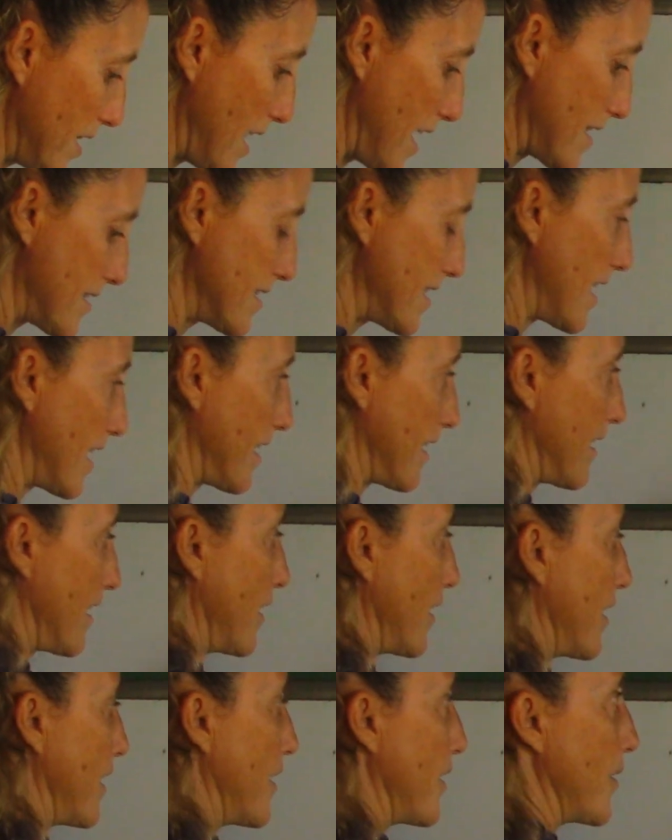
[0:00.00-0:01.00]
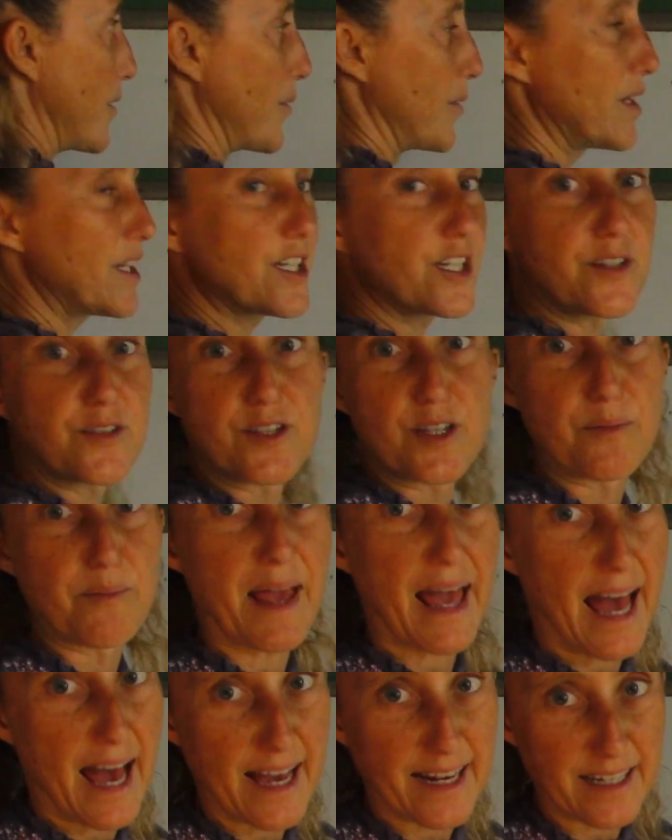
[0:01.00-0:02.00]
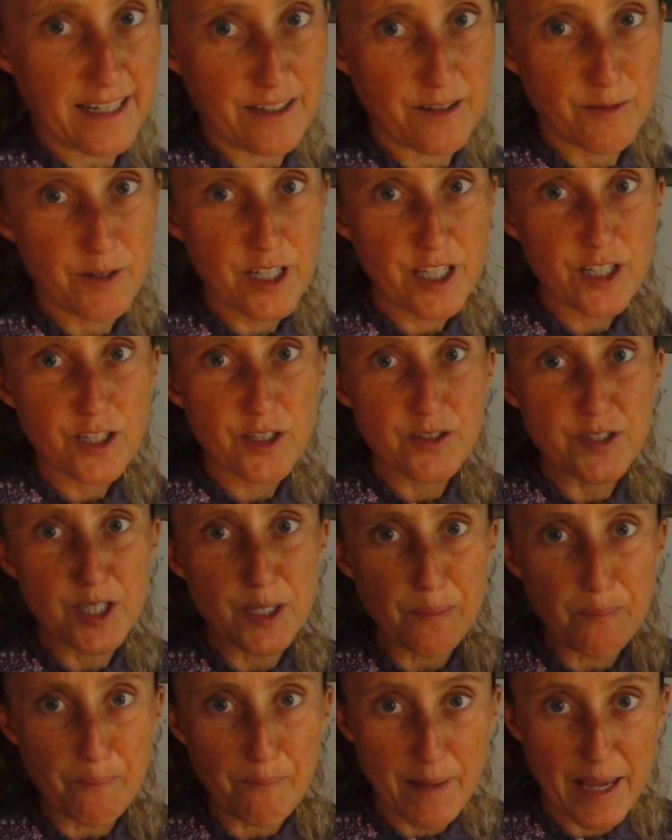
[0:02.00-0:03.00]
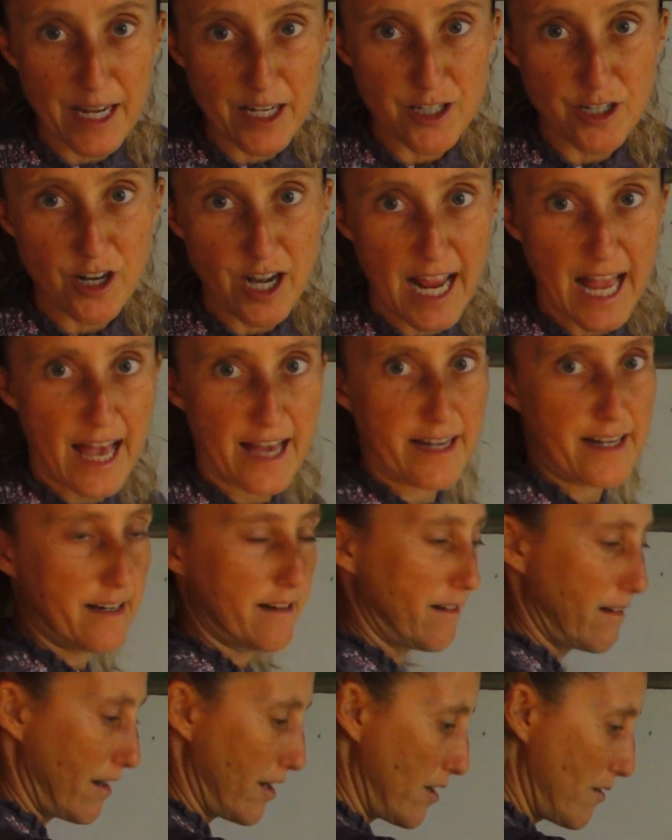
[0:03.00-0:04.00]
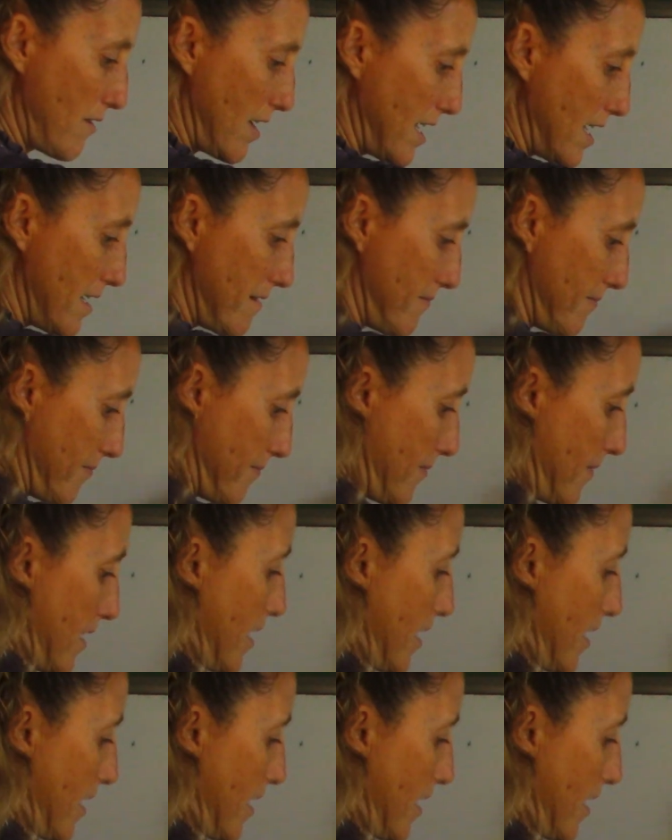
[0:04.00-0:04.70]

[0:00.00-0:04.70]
last thing. We're going to do some adding. We're going to do some major adding. Are you ready?